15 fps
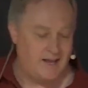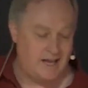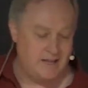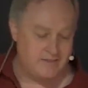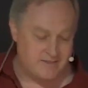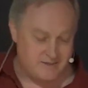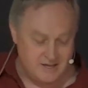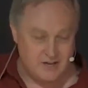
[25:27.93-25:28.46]

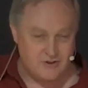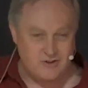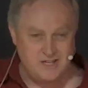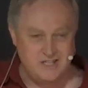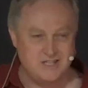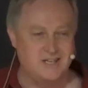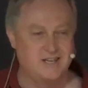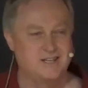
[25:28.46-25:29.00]
and
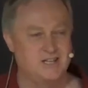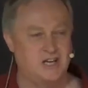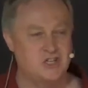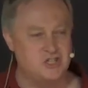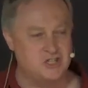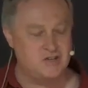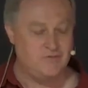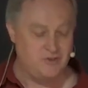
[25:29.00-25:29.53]
theories,
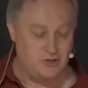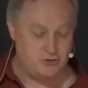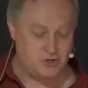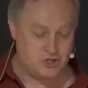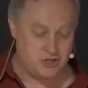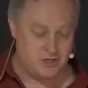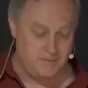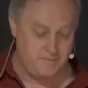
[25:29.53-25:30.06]
such as
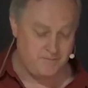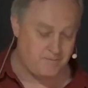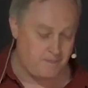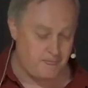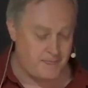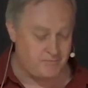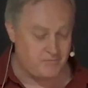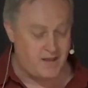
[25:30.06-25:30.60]
evolution,
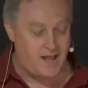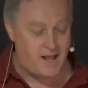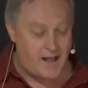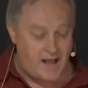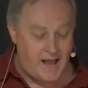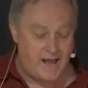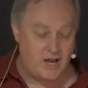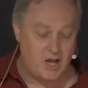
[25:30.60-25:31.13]

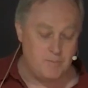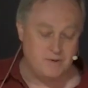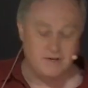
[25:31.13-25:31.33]
and I